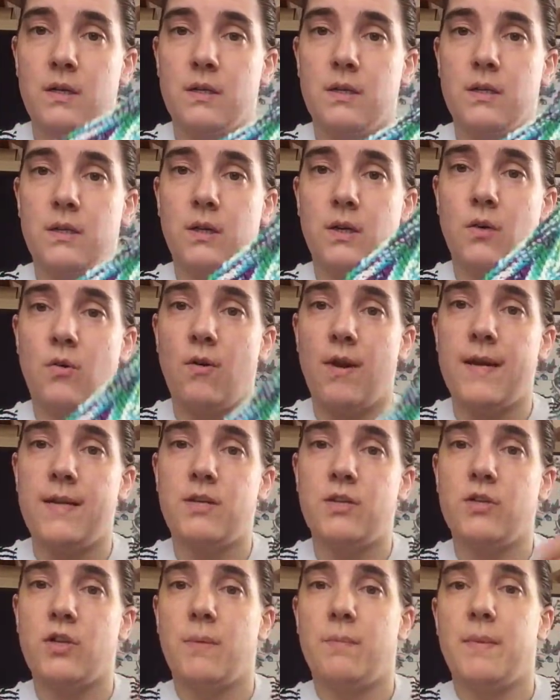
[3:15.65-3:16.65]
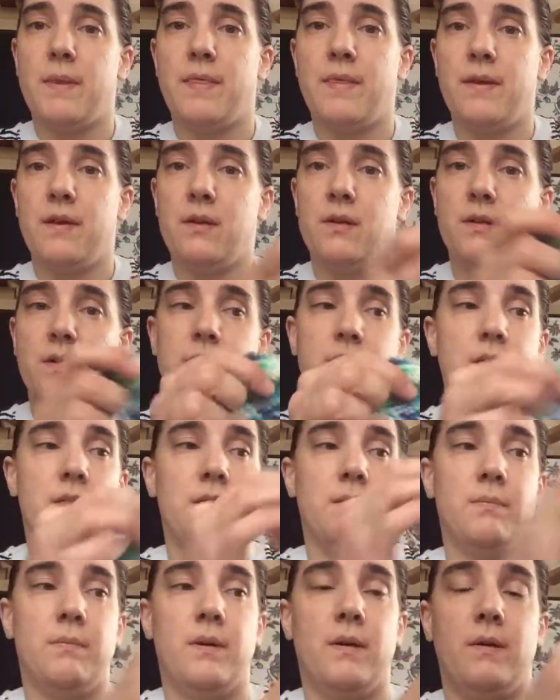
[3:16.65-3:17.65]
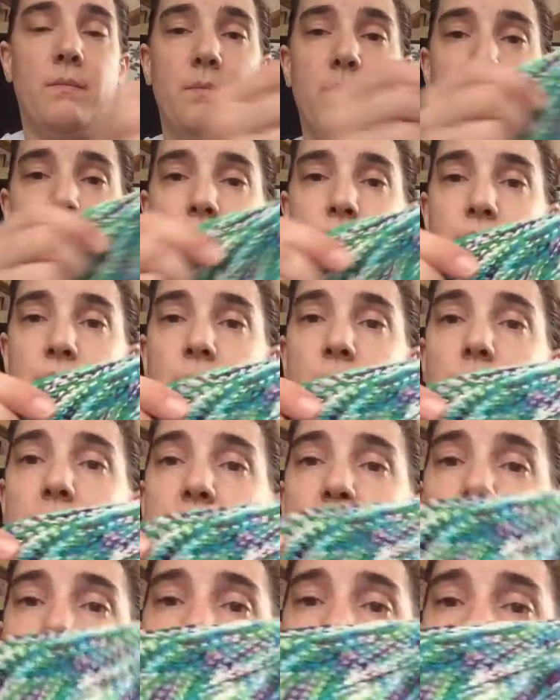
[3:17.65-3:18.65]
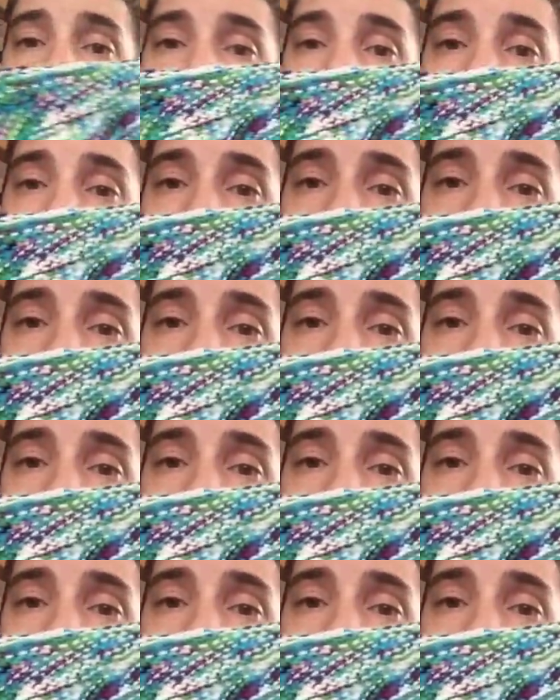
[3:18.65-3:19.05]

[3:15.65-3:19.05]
did a great job in this beautiful pattern.